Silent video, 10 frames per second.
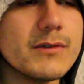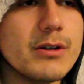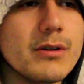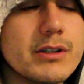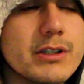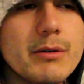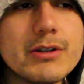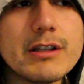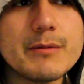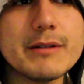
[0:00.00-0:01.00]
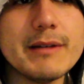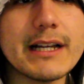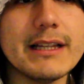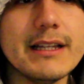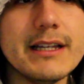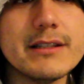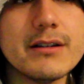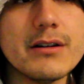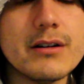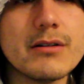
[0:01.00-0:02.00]
so is Double Trouble supposed to be like a
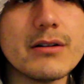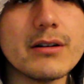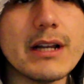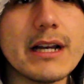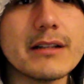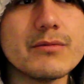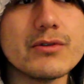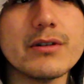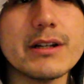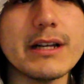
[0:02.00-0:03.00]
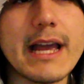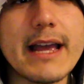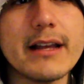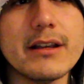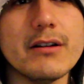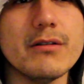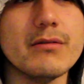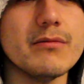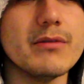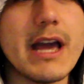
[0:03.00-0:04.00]
lizard or like some sort of, you
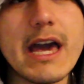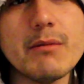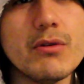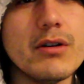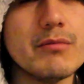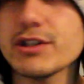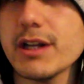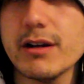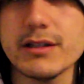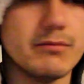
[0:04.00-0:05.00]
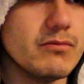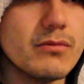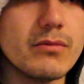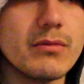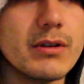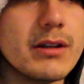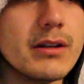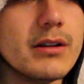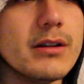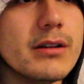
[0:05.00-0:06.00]
know, animal? I'm just curious.
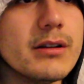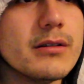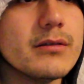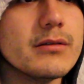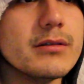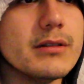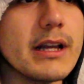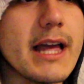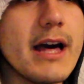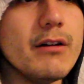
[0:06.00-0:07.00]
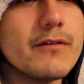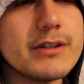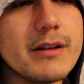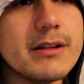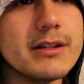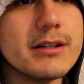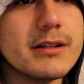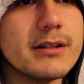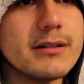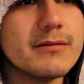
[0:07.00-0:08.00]
Impressive indeed. Like an elf or something? Do
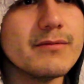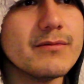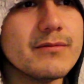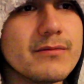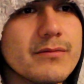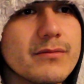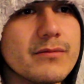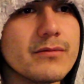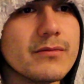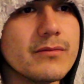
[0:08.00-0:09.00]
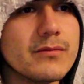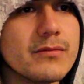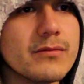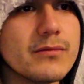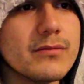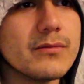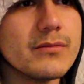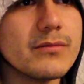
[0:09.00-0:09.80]
not attempt to deceive me again.